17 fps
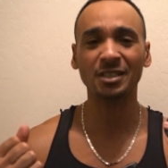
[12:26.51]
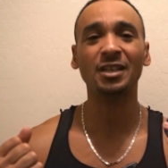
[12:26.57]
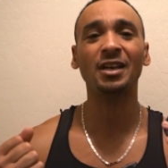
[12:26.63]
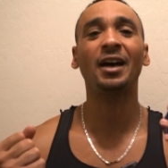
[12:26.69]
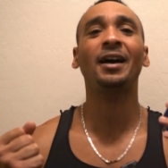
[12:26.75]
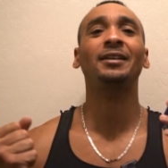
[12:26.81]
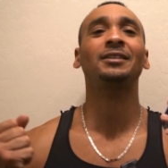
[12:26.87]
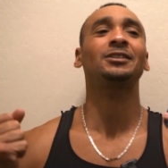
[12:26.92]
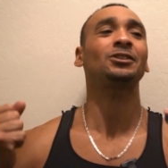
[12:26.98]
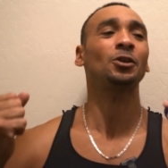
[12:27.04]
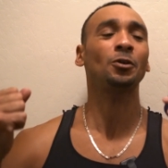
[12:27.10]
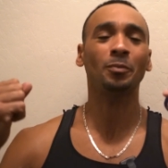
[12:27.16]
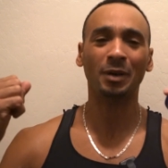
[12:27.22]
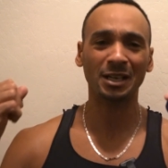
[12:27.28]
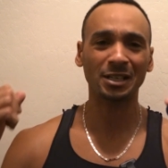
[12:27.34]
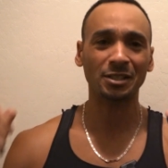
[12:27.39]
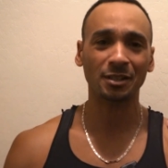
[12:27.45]
Ah, it's so
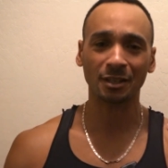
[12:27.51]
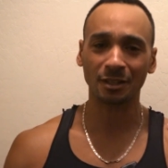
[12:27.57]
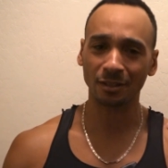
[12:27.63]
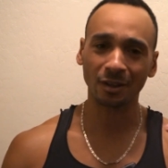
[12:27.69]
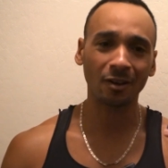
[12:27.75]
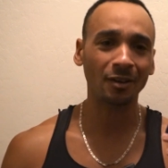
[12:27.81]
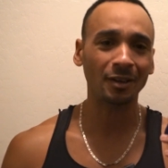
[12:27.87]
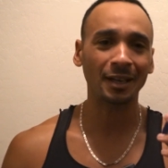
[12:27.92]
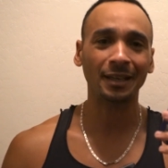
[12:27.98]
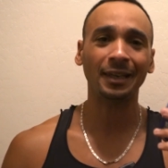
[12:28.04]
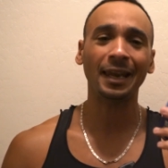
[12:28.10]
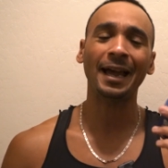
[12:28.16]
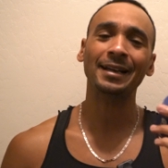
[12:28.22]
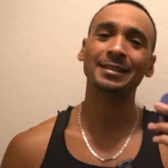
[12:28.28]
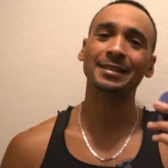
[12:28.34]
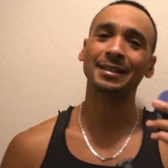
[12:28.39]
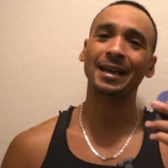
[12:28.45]
much, and then you got all that
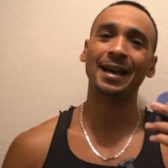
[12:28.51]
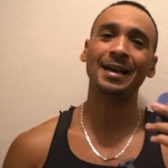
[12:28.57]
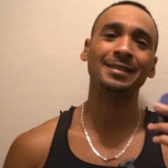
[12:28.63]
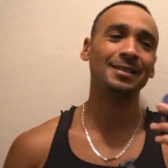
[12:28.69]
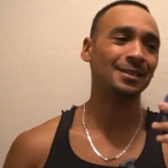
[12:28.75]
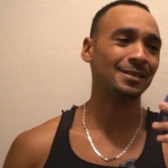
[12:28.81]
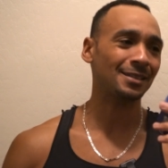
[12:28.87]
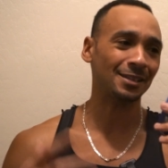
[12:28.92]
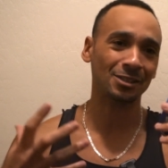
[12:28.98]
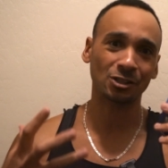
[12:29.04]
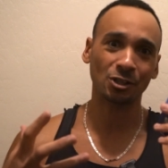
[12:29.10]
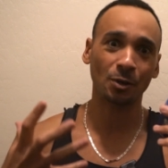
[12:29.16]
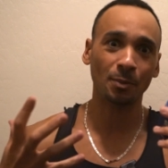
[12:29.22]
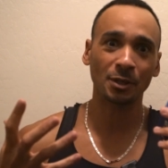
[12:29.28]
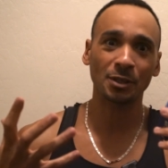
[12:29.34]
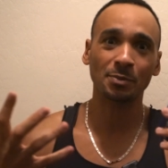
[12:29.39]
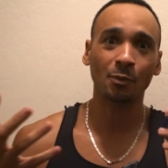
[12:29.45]
lactic acid. It's like
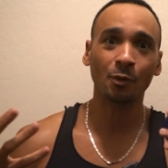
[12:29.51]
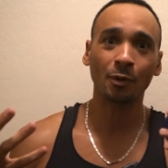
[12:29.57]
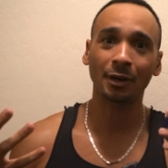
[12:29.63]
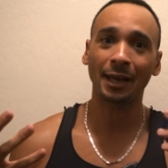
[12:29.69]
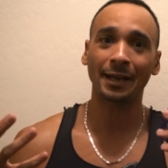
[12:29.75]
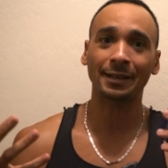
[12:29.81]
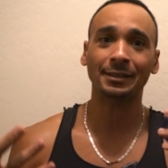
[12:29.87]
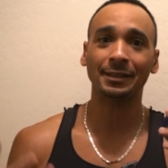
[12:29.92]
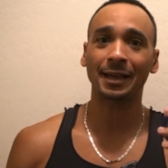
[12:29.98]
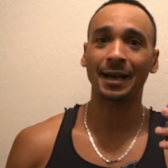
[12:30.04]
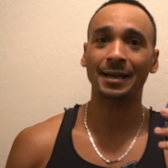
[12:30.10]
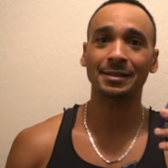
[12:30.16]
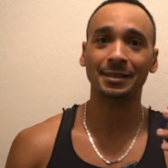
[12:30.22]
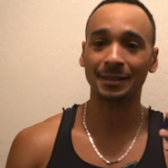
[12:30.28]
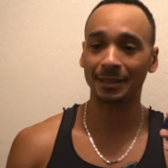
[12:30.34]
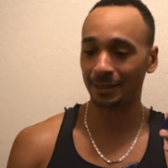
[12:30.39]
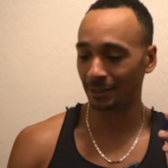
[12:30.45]
so much more lactic
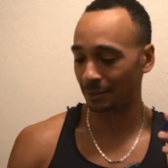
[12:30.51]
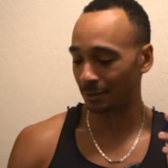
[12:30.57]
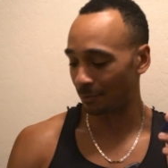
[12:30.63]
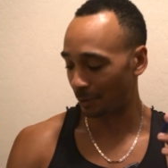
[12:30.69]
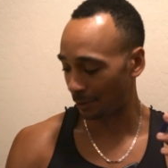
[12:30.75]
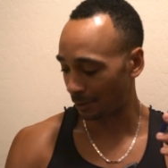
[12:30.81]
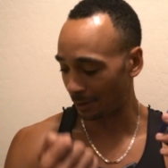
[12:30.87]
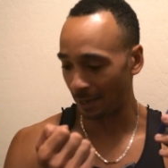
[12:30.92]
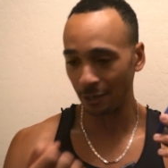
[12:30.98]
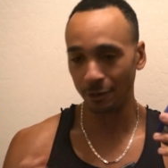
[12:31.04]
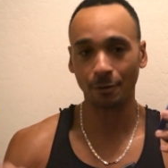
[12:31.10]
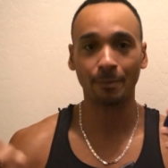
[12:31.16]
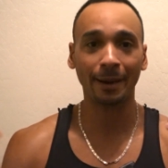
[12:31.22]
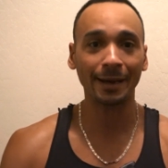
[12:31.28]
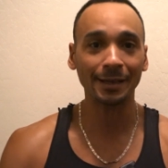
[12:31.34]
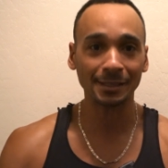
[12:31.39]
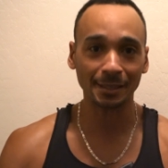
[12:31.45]
acid than compared to like your
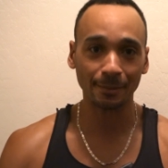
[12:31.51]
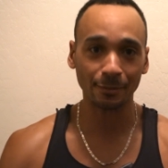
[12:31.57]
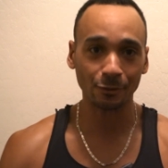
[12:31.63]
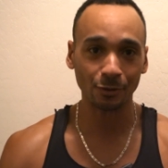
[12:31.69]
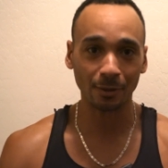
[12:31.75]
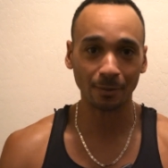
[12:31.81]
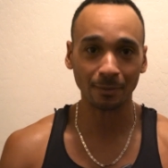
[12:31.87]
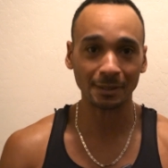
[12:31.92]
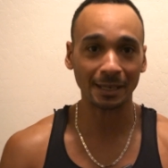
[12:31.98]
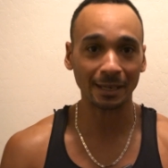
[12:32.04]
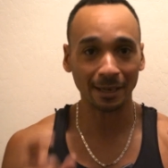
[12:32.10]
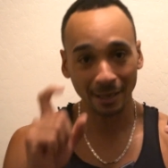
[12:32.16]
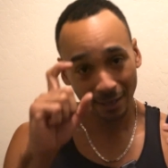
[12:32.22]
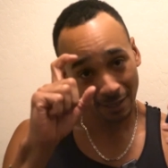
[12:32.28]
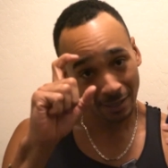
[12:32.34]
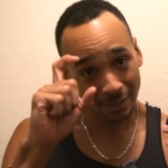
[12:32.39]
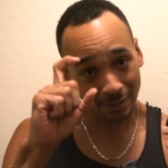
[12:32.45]
biceps or something. It's like
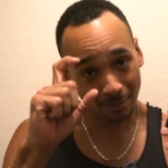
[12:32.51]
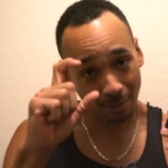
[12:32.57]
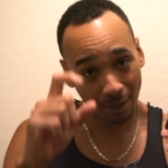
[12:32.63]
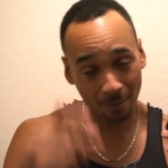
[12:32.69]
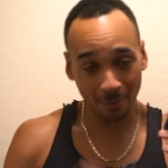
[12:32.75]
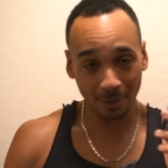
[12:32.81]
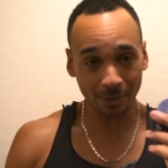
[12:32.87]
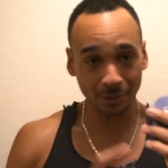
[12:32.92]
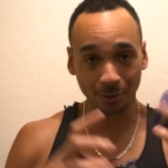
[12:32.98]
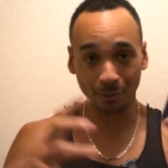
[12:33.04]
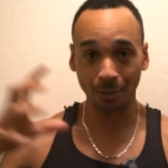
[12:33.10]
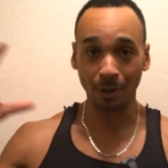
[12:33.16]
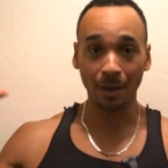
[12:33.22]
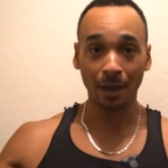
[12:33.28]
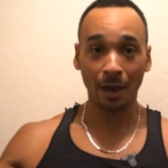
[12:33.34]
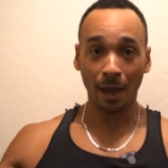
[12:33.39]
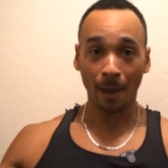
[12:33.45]
small muscle,
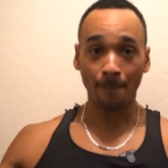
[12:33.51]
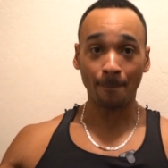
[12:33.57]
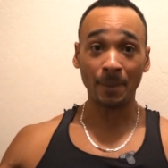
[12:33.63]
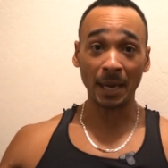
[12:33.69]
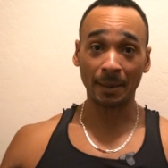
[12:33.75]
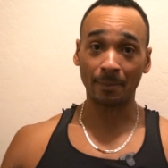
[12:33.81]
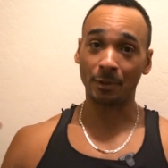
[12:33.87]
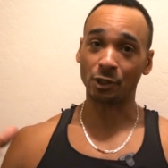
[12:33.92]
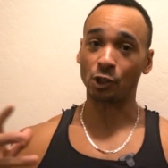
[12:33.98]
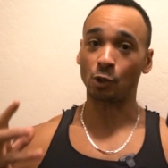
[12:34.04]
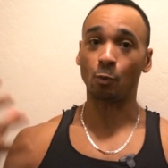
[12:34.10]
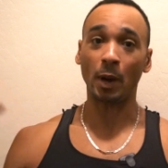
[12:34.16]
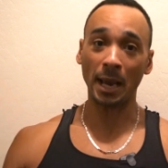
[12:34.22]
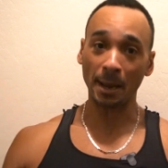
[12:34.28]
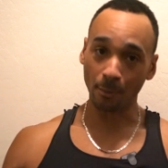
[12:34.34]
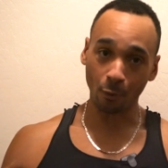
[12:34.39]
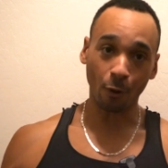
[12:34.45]
big muscle,
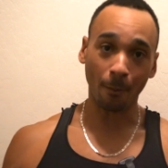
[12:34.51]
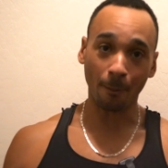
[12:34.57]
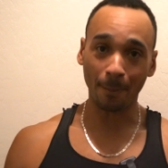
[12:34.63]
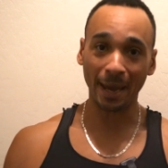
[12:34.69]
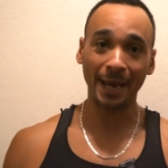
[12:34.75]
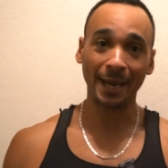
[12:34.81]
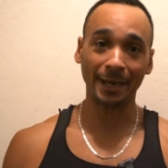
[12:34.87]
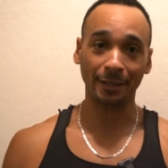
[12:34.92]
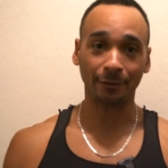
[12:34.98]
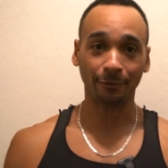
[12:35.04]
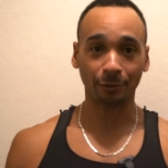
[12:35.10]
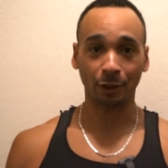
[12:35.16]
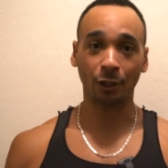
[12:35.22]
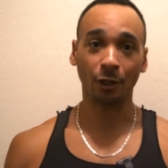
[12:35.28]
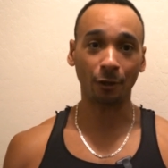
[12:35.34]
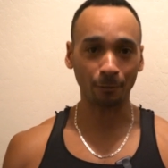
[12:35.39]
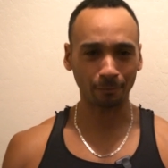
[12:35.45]
way more pain,
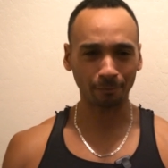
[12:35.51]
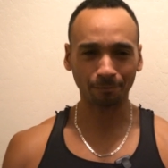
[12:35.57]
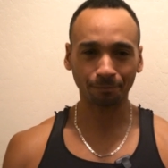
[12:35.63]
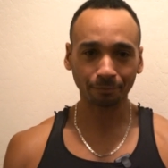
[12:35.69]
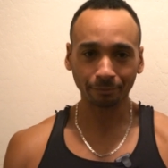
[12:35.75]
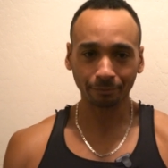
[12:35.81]
you know?